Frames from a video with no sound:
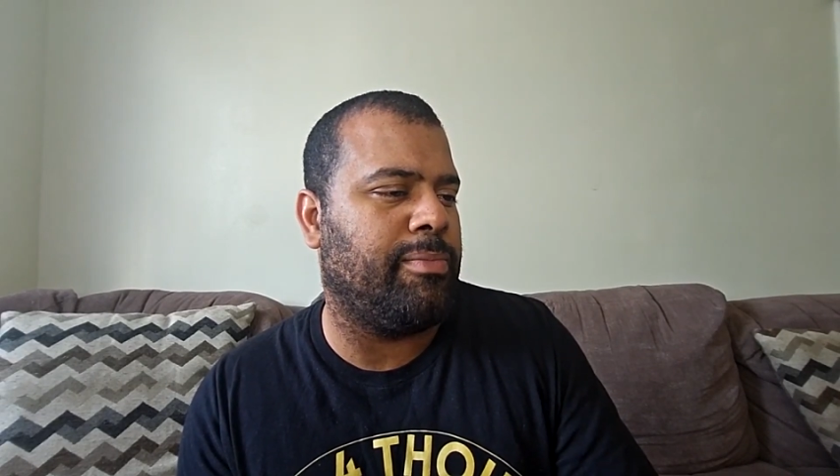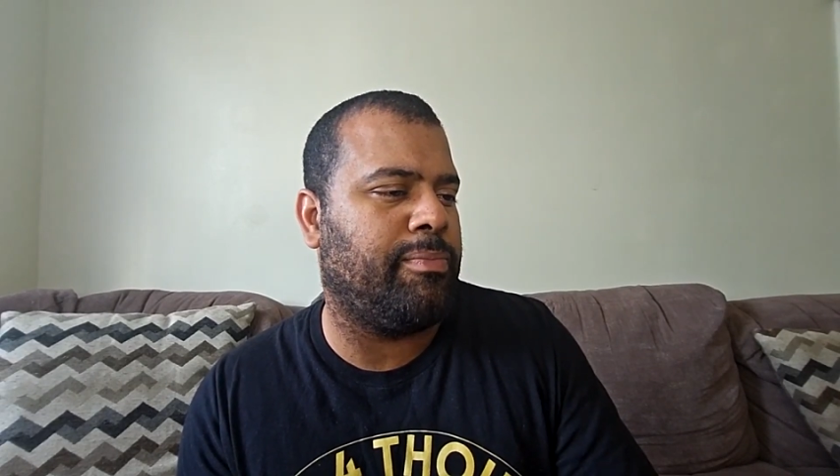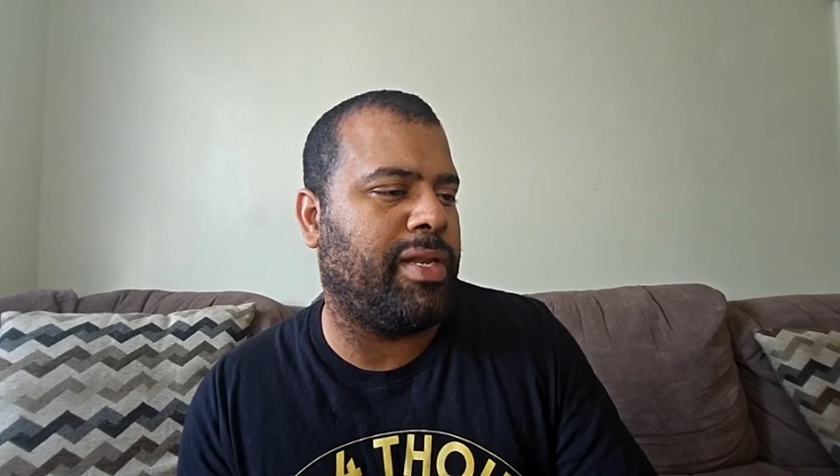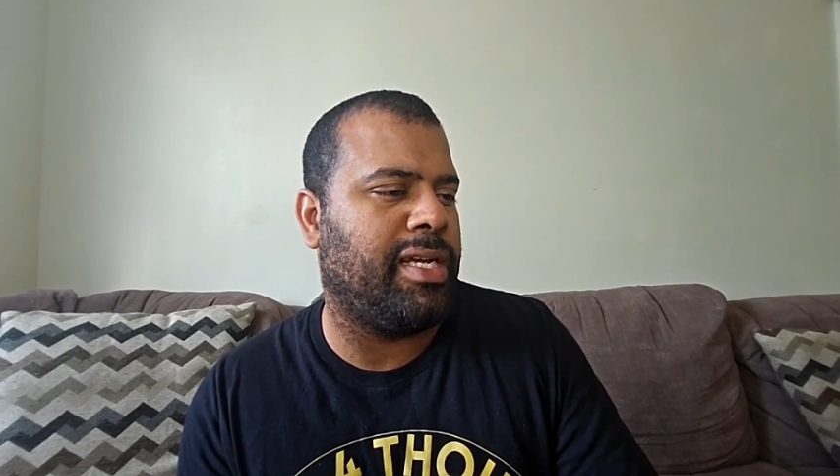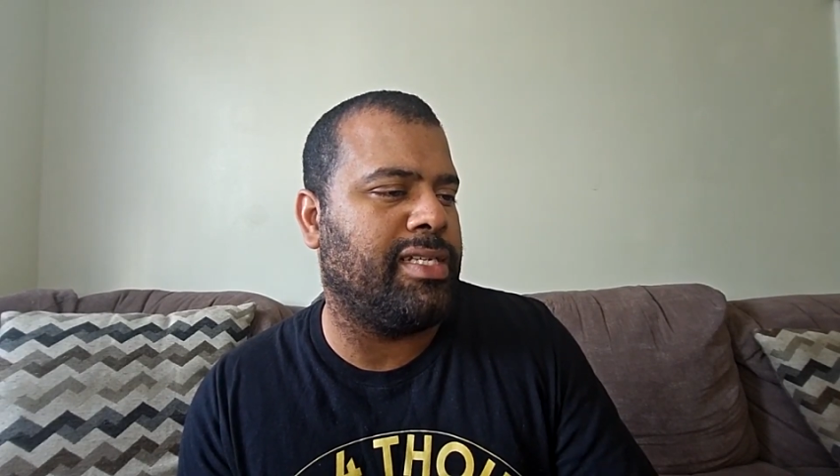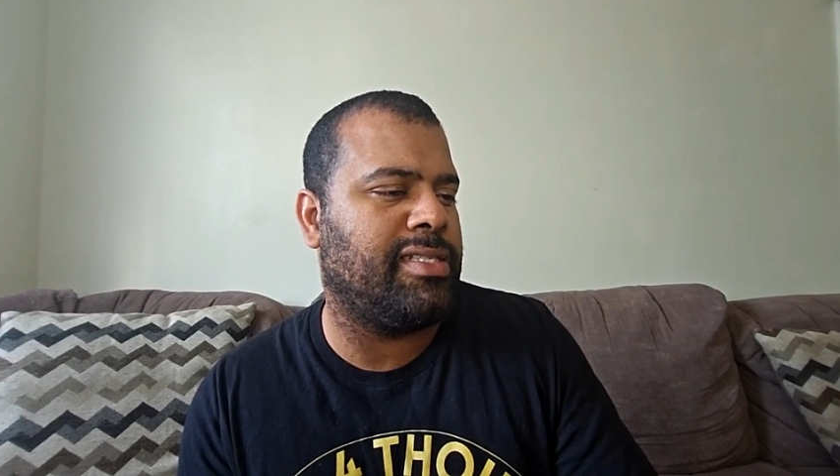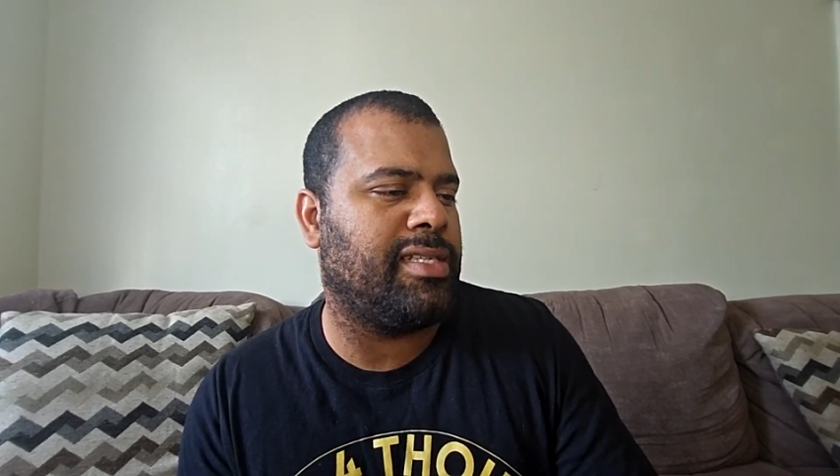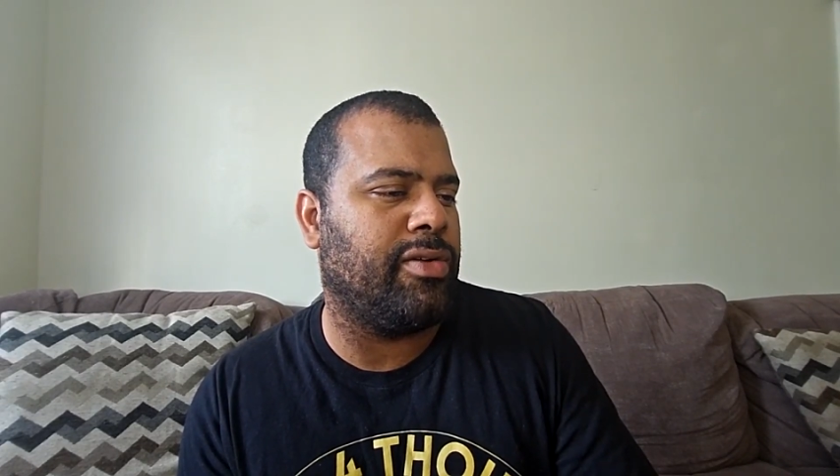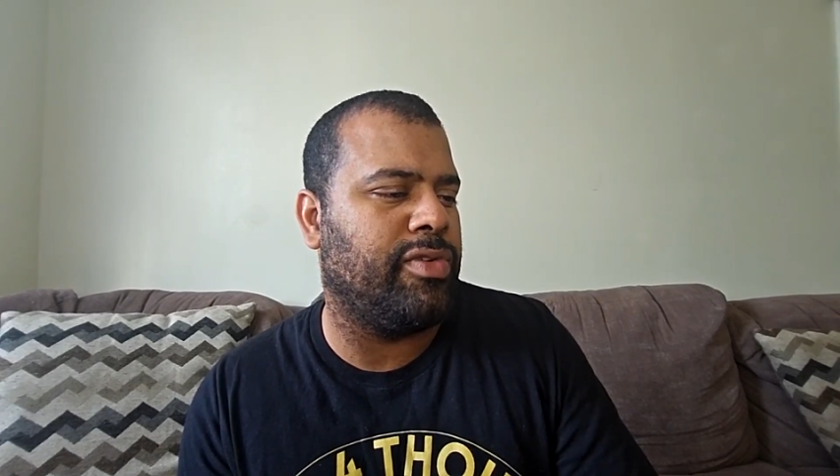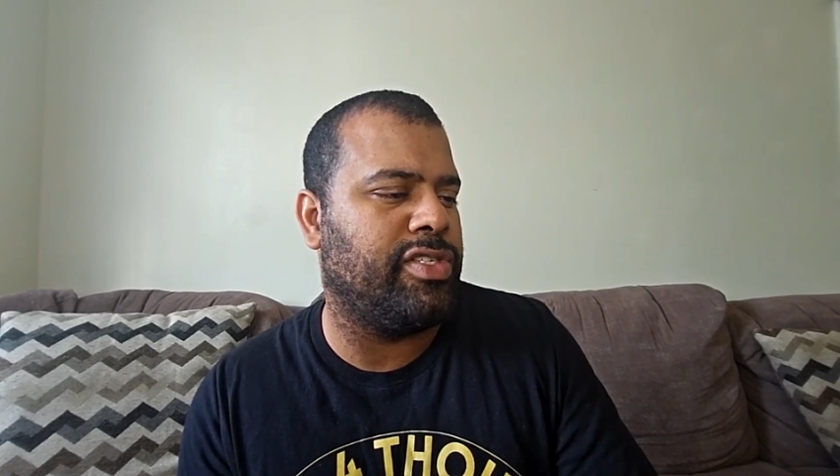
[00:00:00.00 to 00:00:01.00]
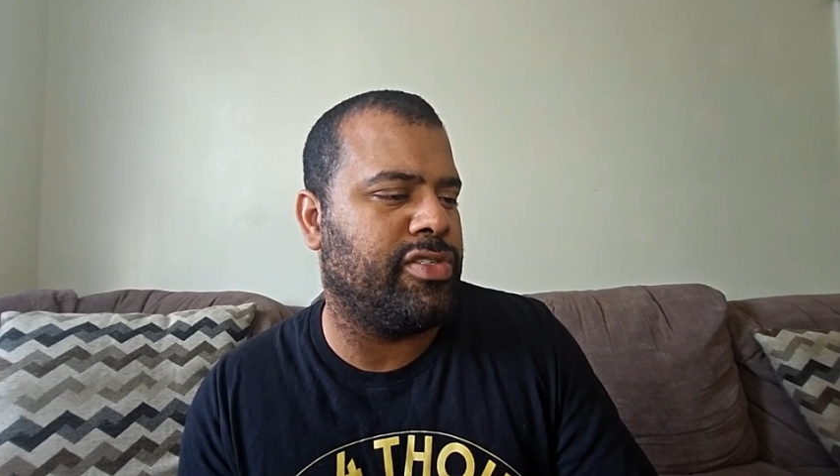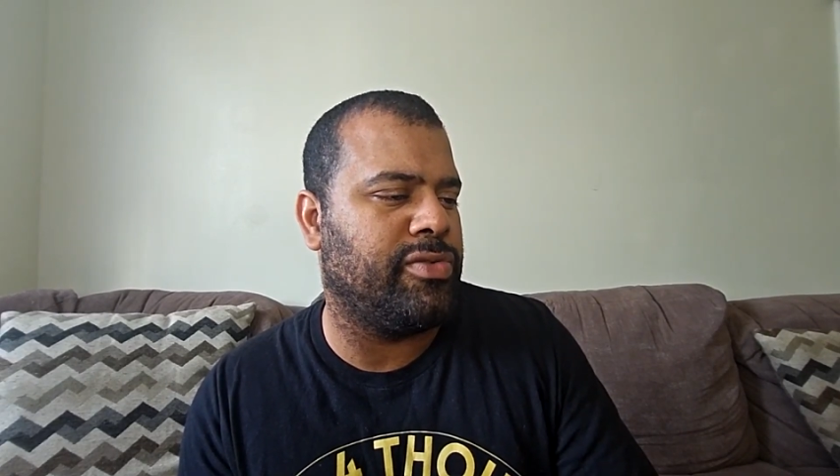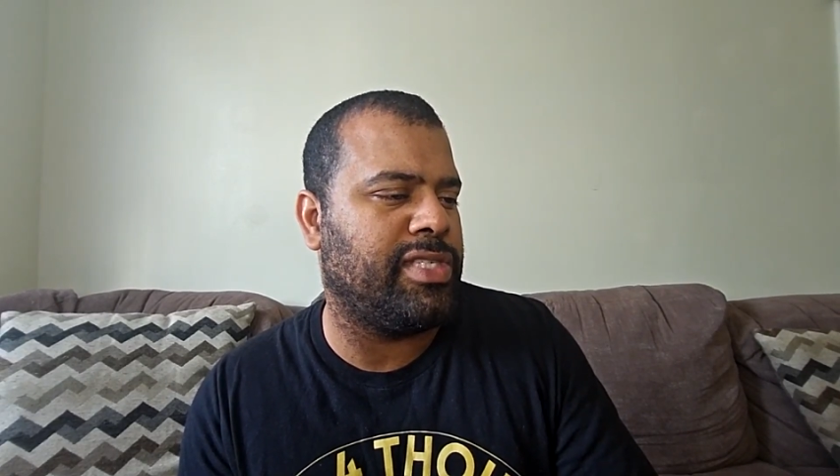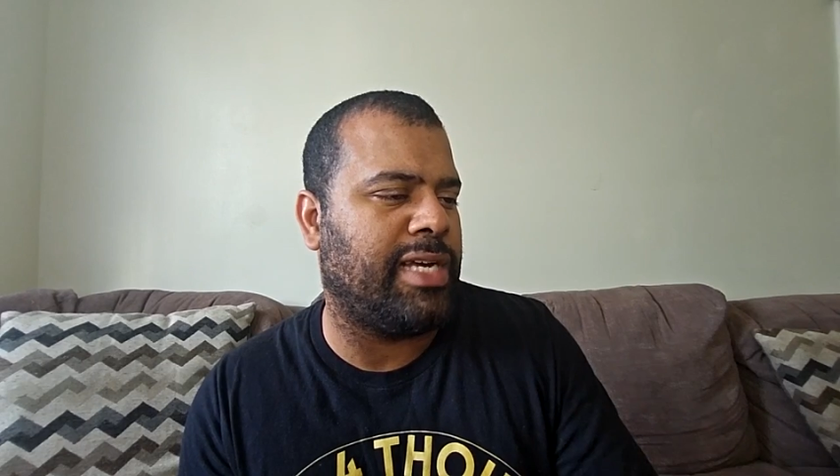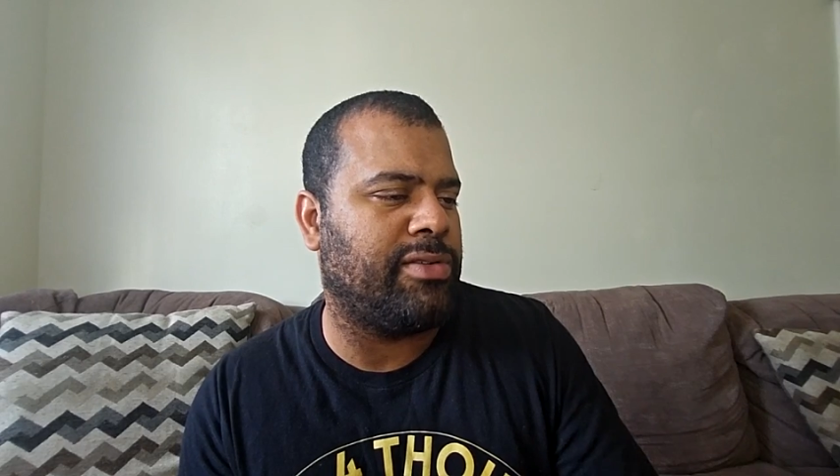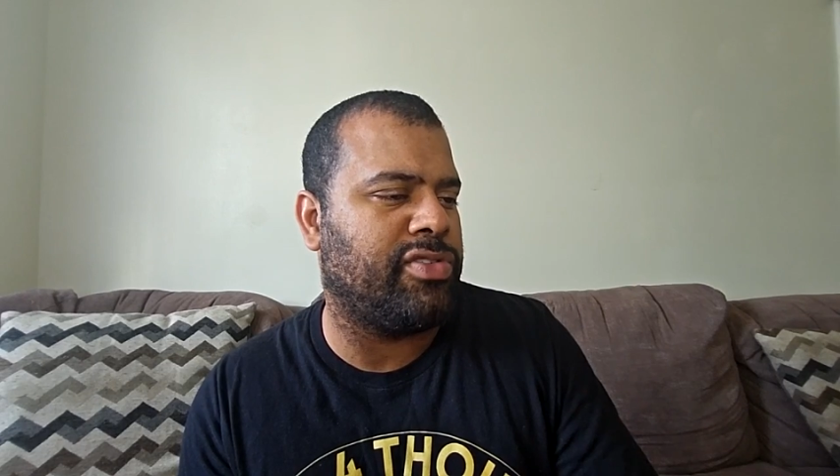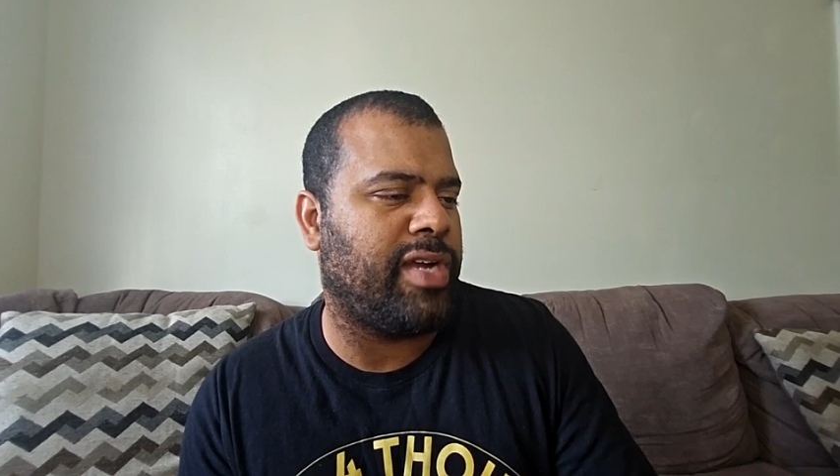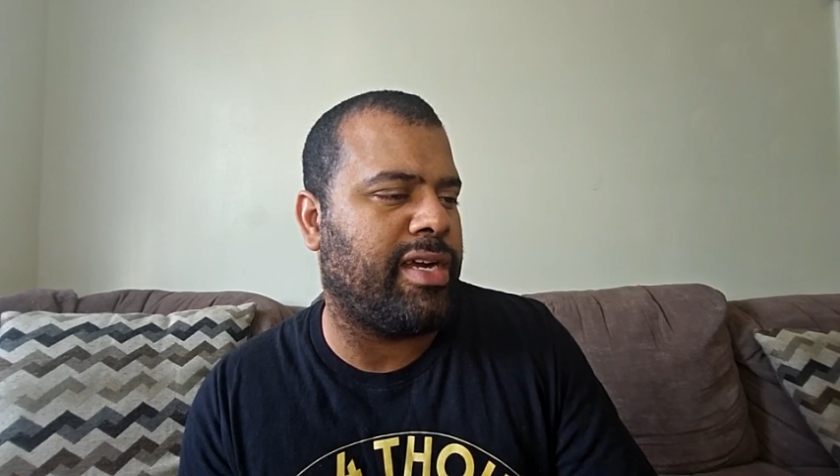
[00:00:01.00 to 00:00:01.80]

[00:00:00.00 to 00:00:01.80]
plus original soundtrack.